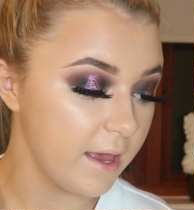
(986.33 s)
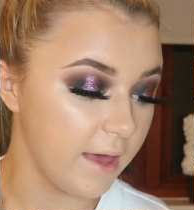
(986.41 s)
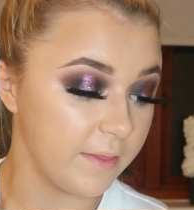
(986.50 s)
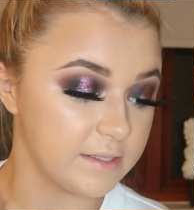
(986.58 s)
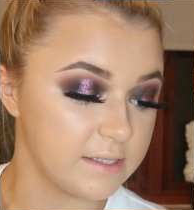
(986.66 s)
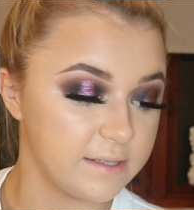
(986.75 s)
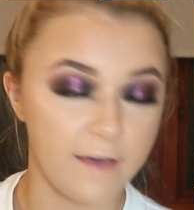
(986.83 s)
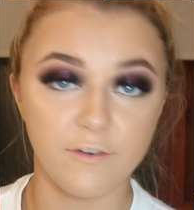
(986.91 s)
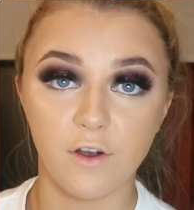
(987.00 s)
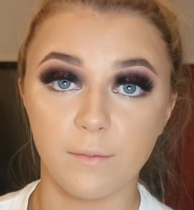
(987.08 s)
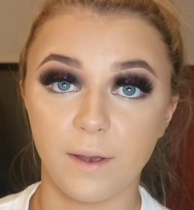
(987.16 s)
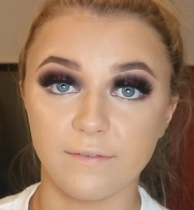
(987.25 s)
And this is
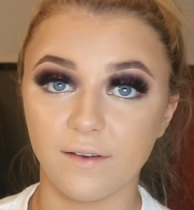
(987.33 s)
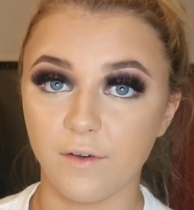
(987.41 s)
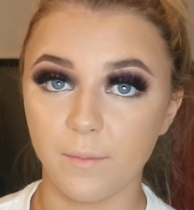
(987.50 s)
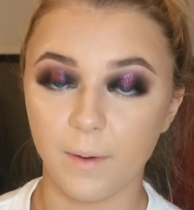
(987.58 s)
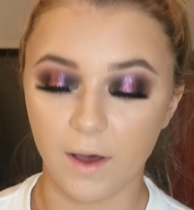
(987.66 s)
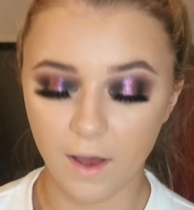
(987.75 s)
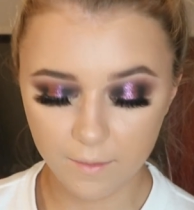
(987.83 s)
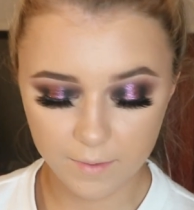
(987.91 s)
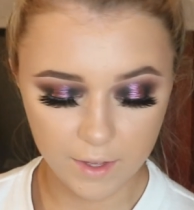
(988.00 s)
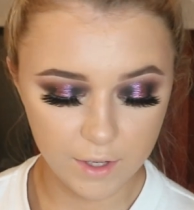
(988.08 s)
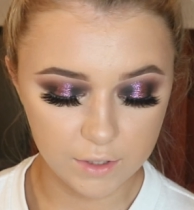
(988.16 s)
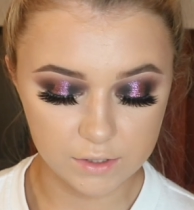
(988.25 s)
definitely my favourite part.
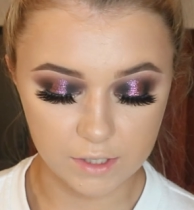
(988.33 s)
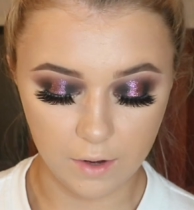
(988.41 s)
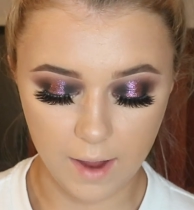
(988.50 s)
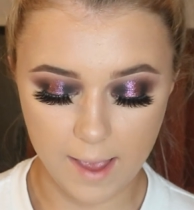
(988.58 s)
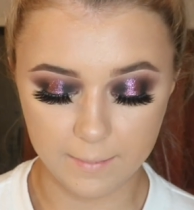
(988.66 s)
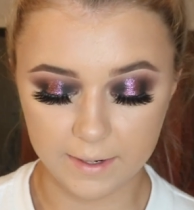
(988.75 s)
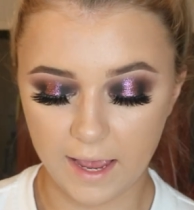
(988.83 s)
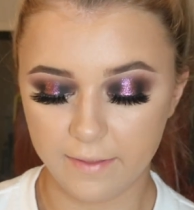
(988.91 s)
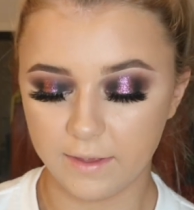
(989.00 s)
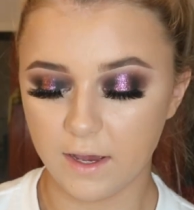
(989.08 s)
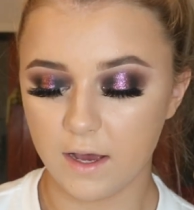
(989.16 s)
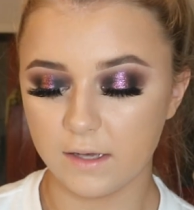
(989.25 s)
So I'm gonna get
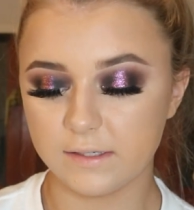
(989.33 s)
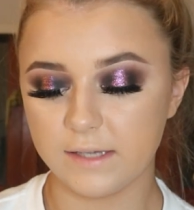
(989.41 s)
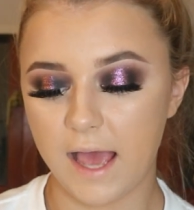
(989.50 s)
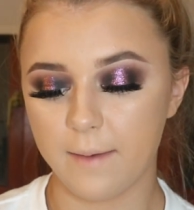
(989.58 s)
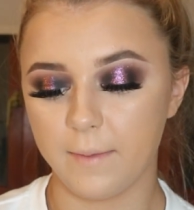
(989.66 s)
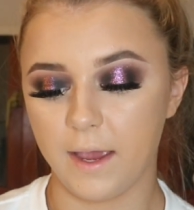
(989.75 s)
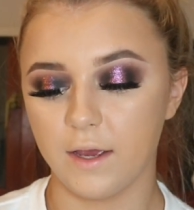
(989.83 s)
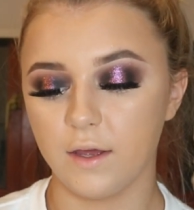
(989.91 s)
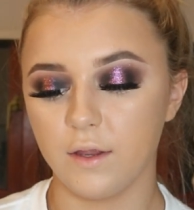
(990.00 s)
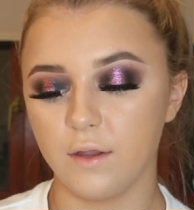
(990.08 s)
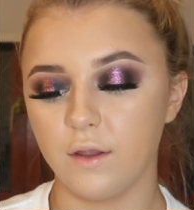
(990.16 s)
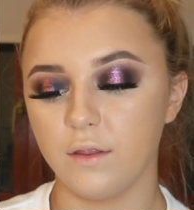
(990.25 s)
the RCMA,
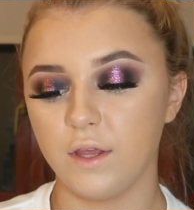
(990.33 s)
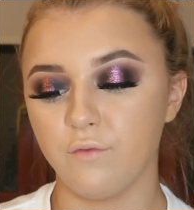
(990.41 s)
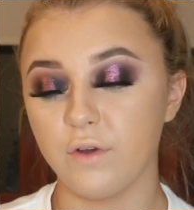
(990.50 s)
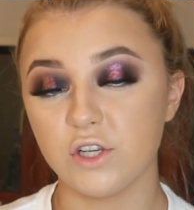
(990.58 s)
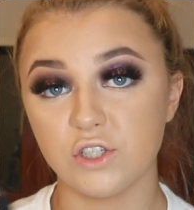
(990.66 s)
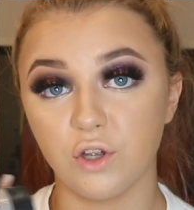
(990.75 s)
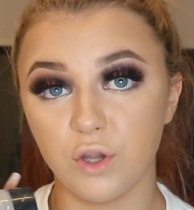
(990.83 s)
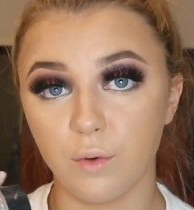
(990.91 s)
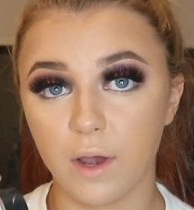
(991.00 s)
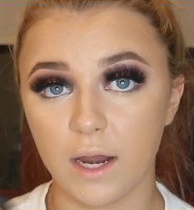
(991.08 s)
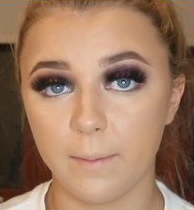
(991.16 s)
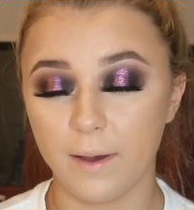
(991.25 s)
the original no
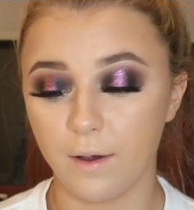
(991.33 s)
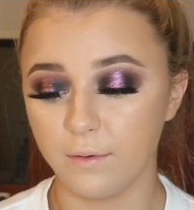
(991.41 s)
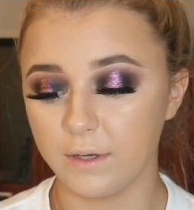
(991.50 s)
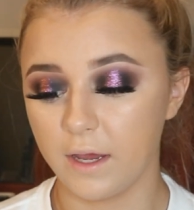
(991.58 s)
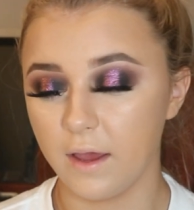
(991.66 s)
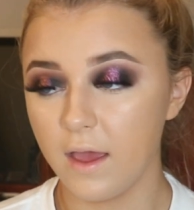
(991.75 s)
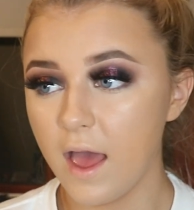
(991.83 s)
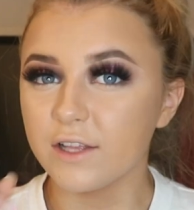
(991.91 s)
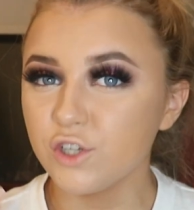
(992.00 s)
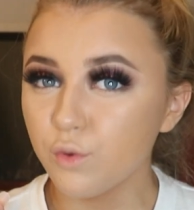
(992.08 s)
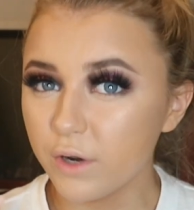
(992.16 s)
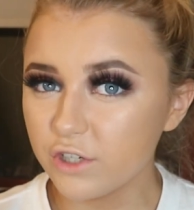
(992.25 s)
colour powder. I
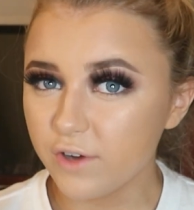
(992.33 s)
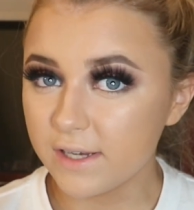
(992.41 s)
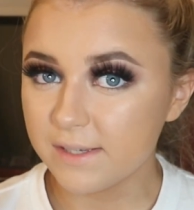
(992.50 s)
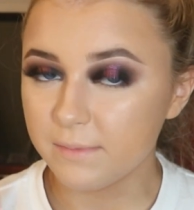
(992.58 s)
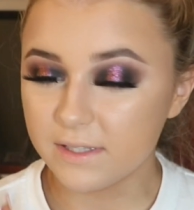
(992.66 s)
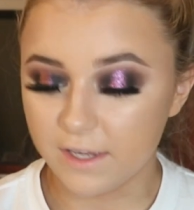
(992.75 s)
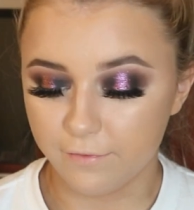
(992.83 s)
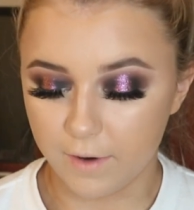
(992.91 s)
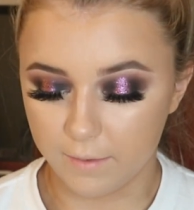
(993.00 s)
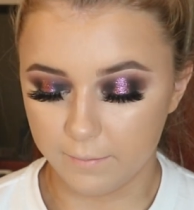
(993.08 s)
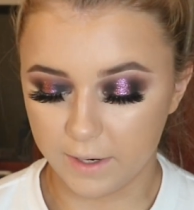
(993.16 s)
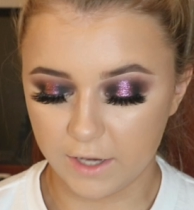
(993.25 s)
do want to try something
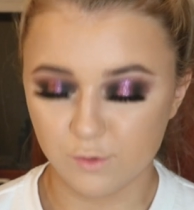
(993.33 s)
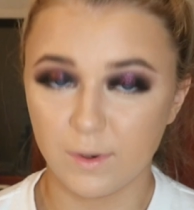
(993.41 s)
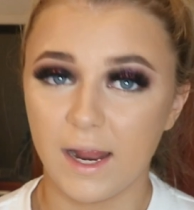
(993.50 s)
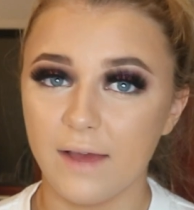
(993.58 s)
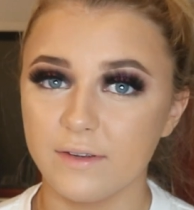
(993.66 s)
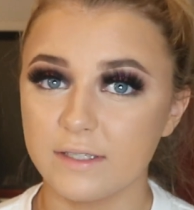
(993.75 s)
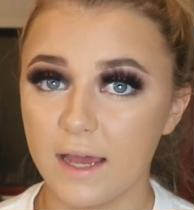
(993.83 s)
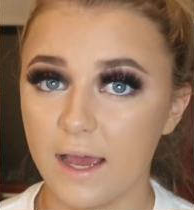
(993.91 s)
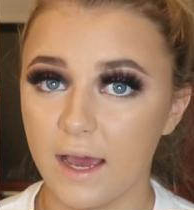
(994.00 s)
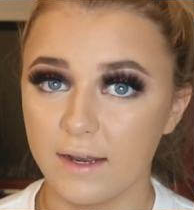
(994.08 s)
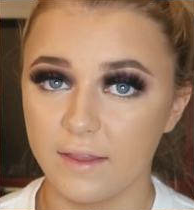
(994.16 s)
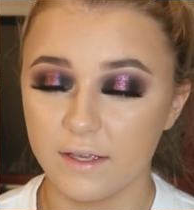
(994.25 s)
different because when I have a
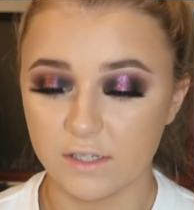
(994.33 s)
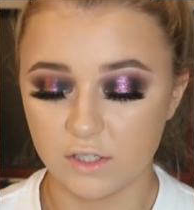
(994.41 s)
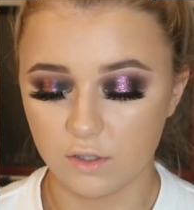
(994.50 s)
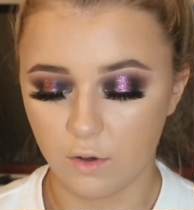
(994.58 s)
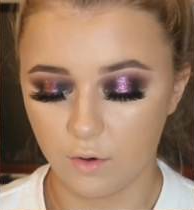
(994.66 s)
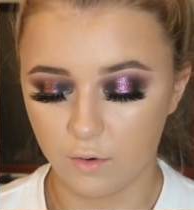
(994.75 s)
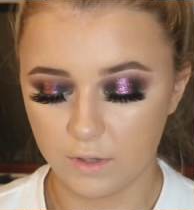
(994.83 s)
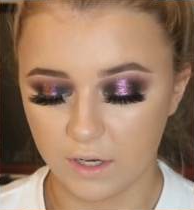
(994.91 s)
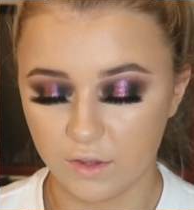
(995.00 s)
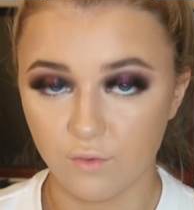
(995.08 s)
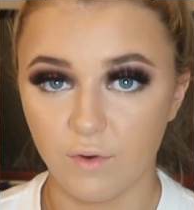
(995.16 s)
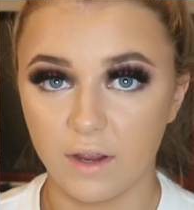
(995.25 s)
tan, this is not
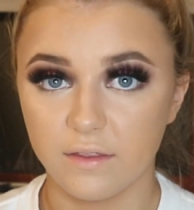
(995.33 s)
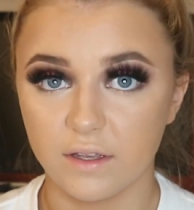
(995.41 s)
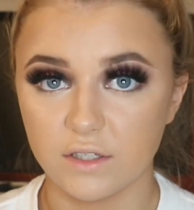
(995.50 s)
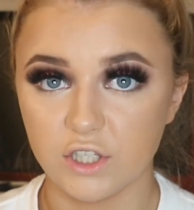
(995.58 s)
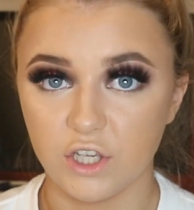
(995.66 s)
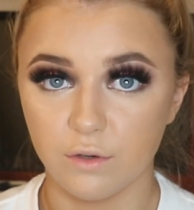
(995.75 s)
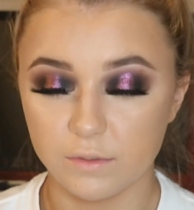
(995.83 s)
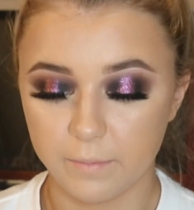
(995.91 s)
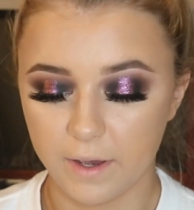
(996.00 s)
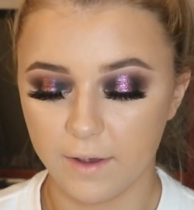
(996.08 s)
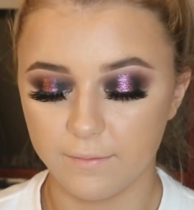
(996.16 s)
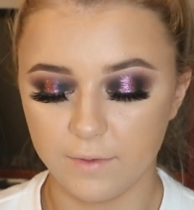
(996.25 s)
like the right thing to use,
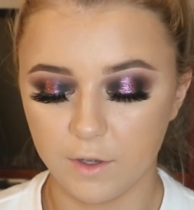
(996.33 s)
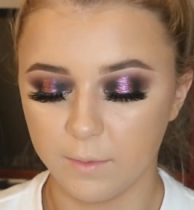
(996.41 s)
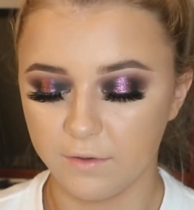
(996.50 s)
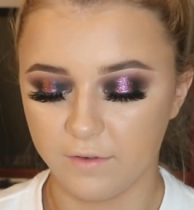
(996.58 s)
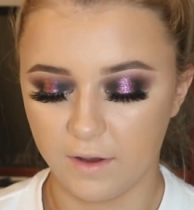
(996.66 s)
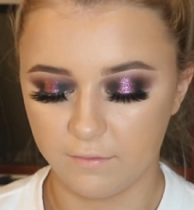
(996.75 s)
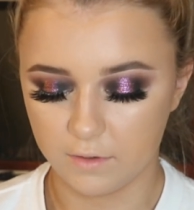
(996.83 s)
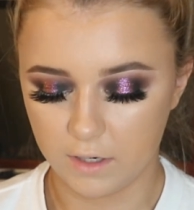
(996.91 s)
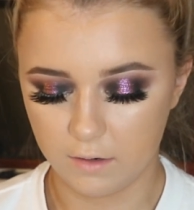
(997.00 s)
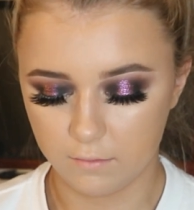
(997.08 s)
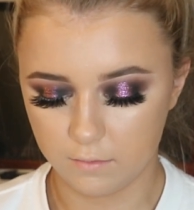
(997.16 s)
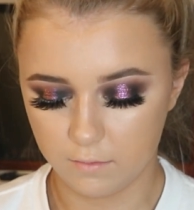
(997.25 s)
but it'll be fine for now.